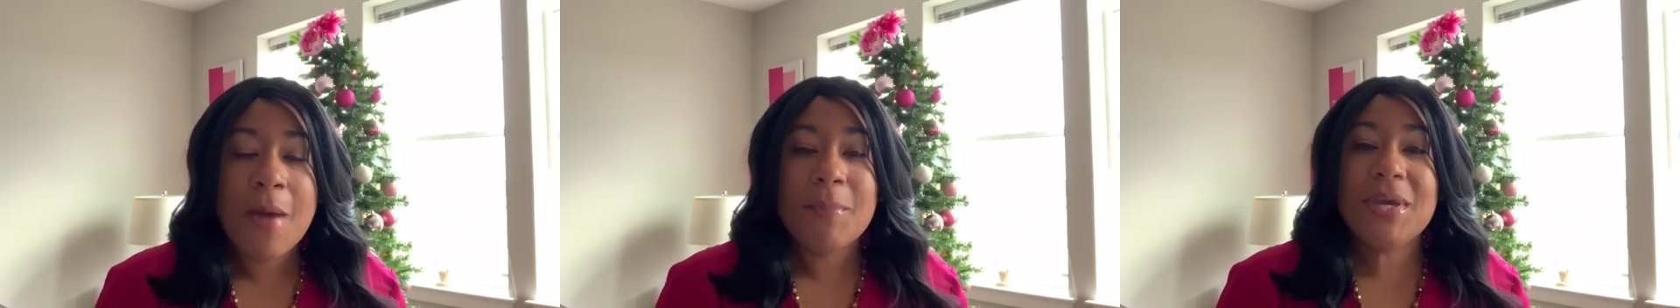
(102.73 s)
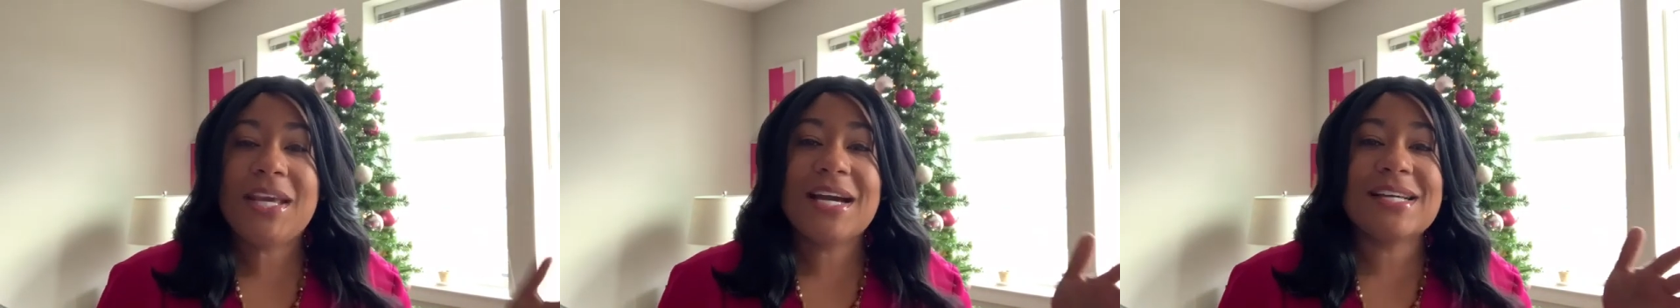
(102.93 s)

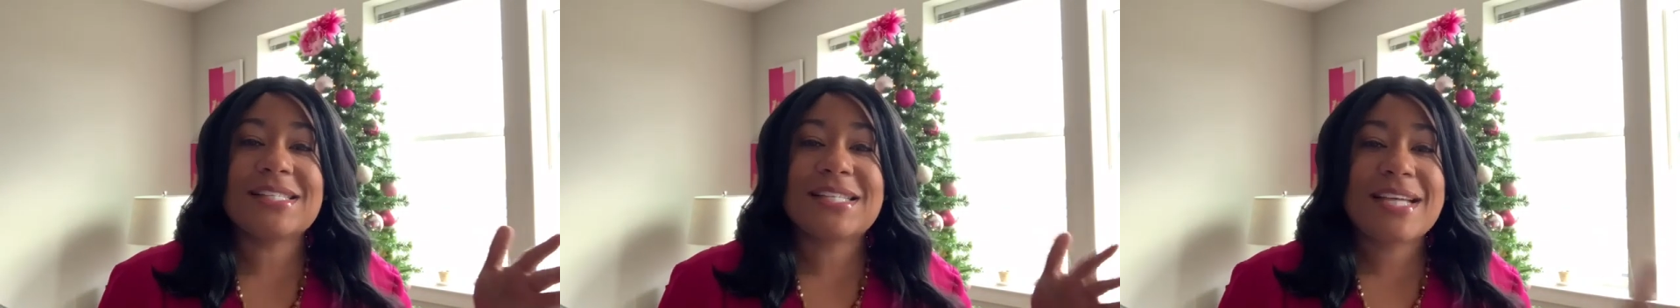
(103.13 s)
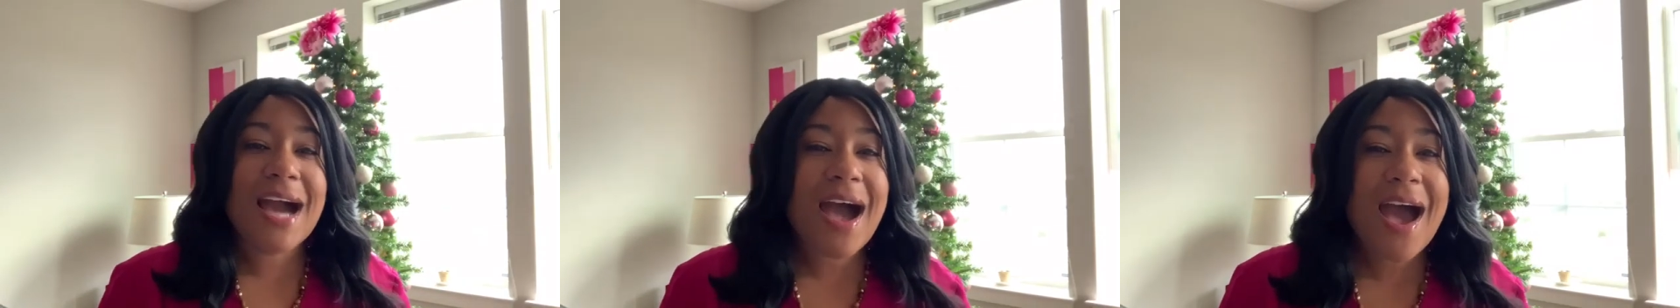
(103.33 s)
because
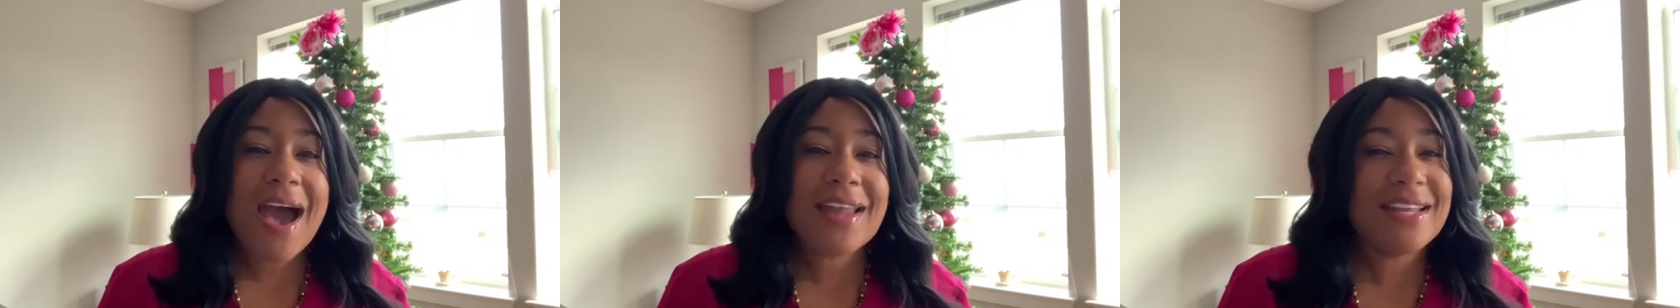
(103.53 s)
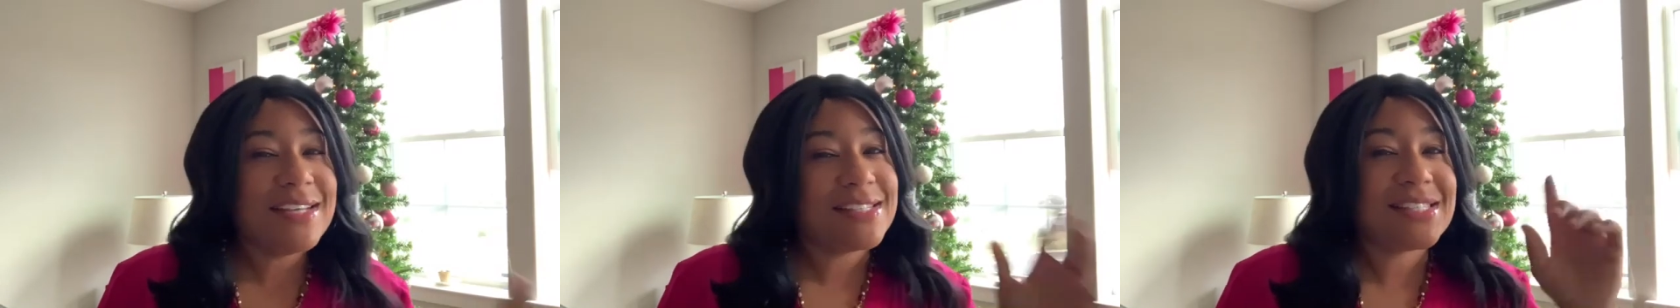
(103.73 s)

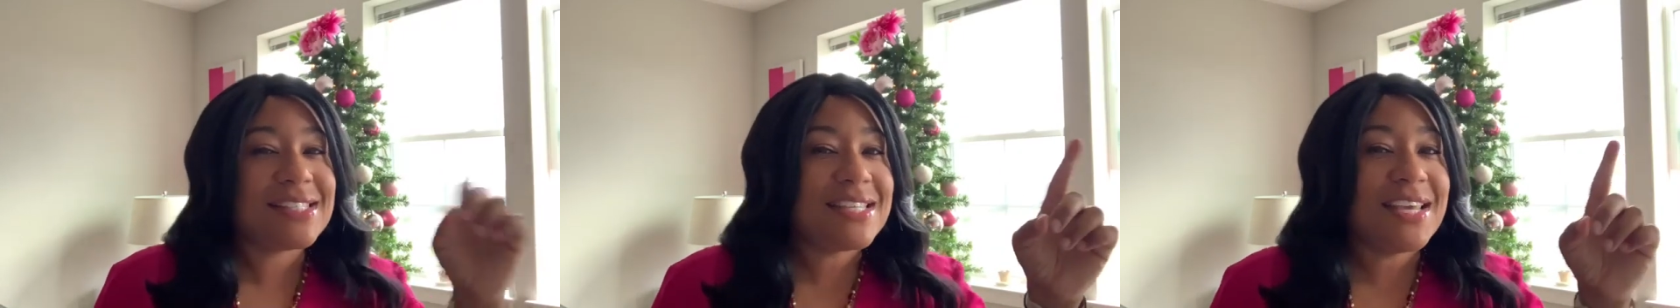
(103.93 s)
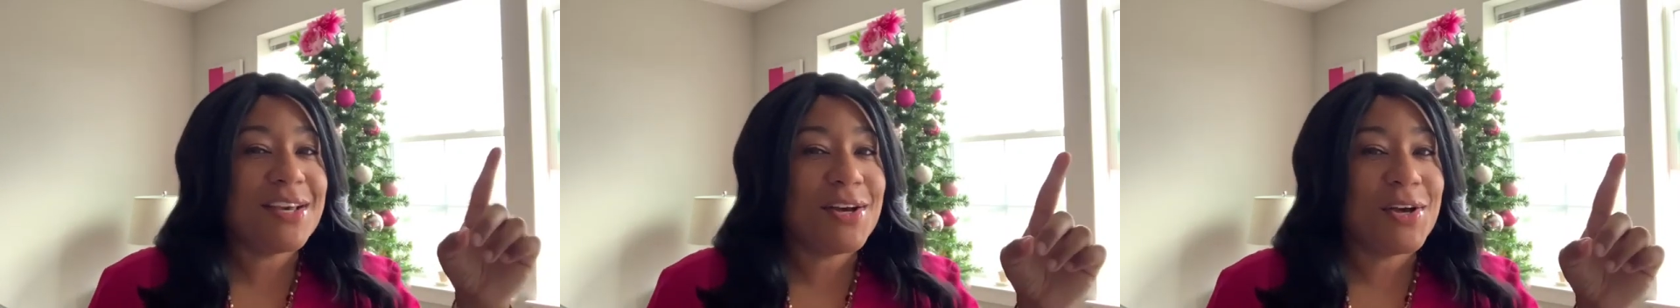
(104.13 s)
God is
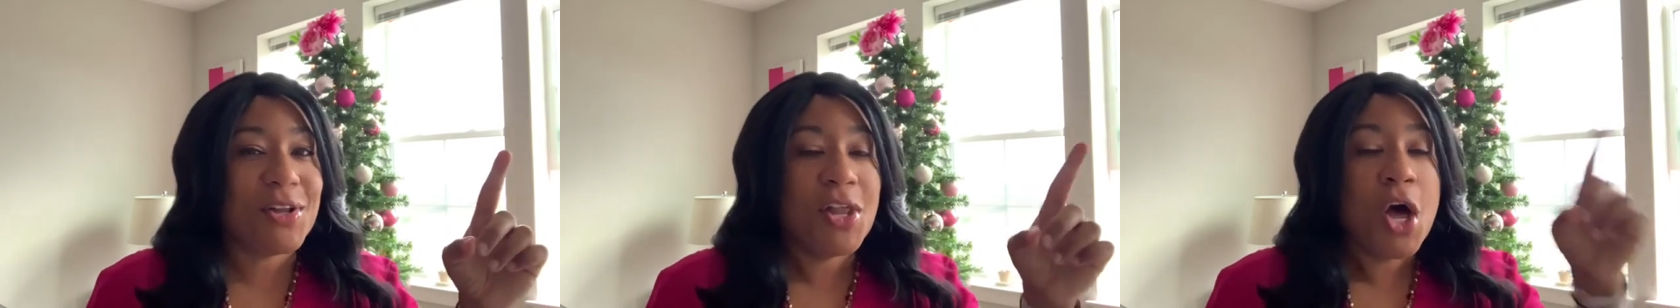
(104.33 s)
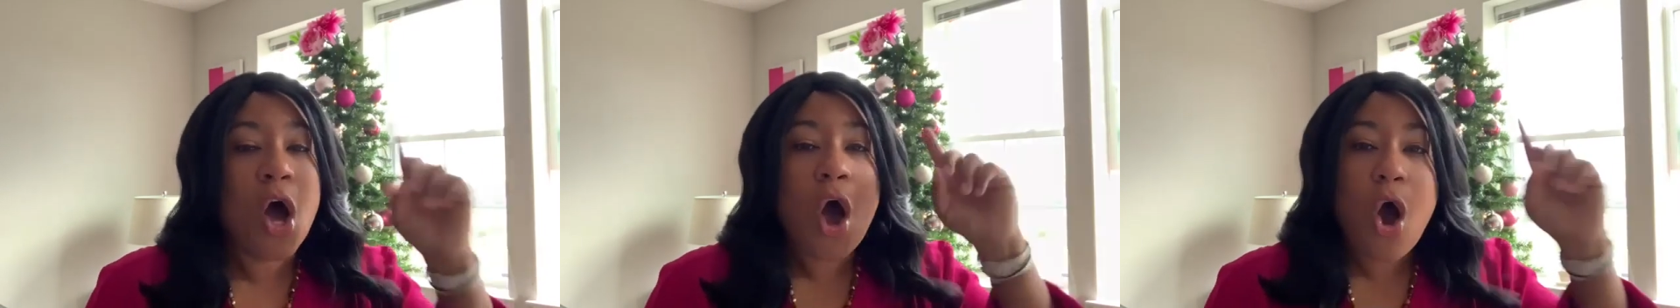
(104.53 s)

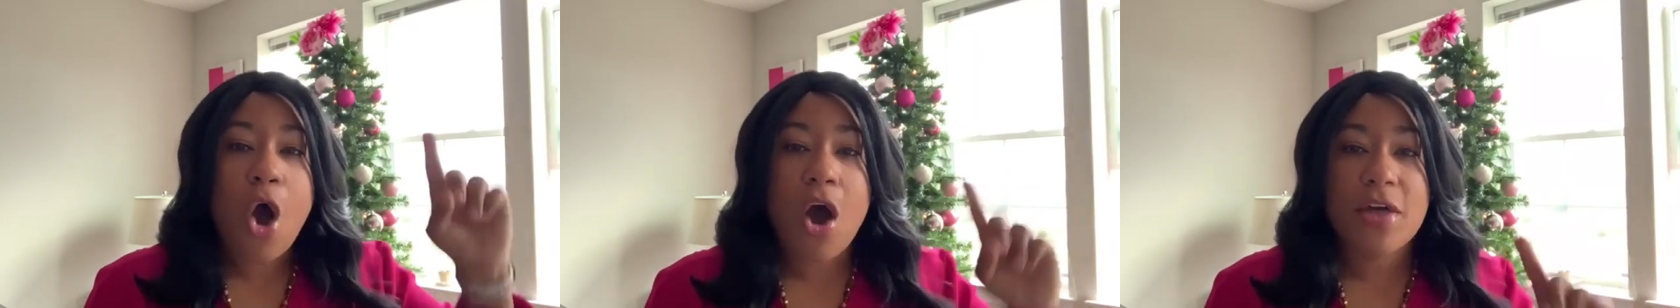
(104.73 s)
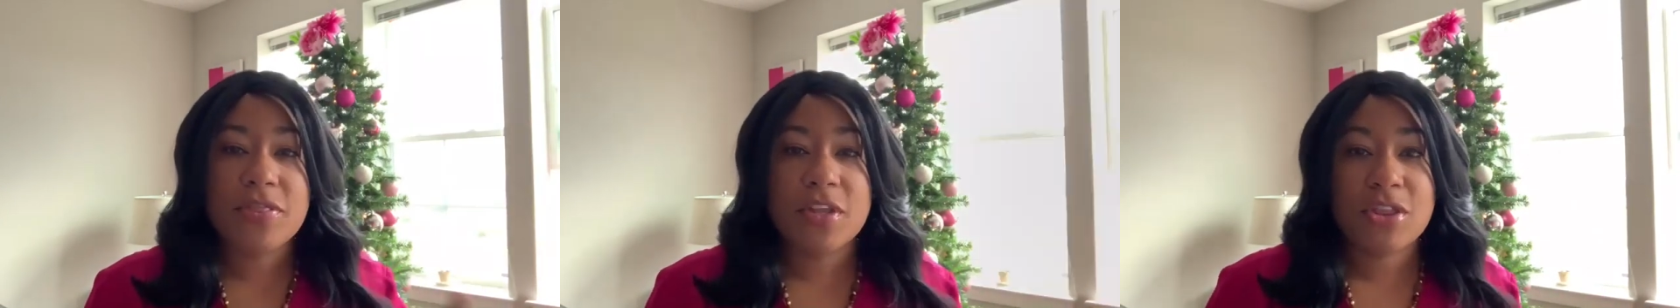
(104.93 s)
still
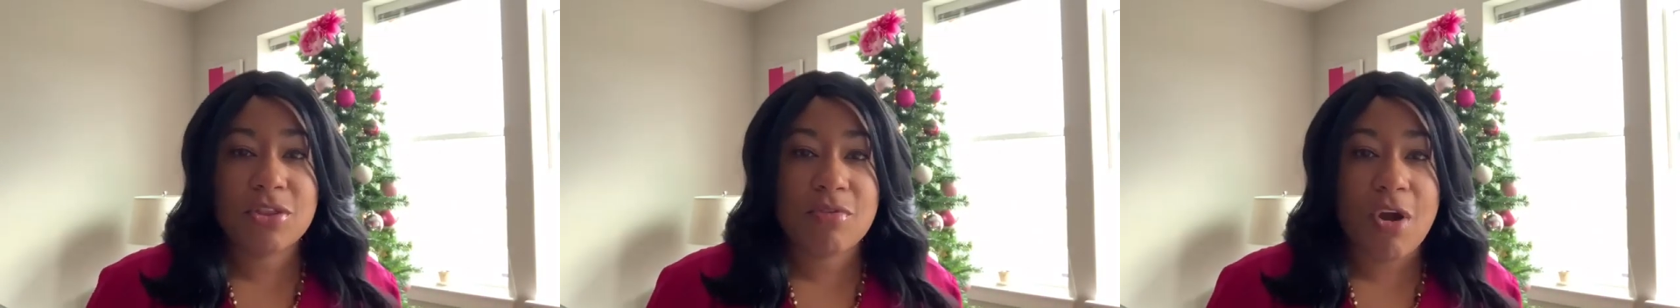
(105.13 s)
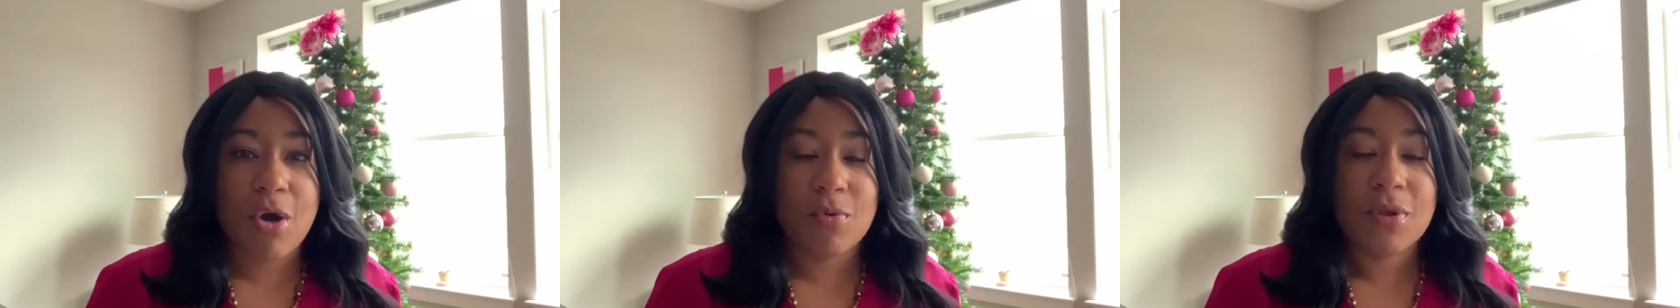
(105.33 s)
on the
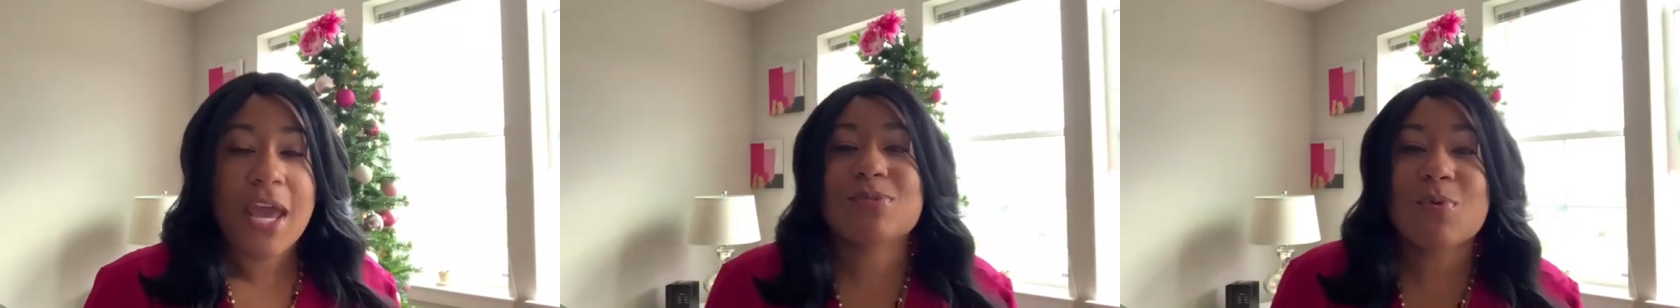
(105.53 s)
throne.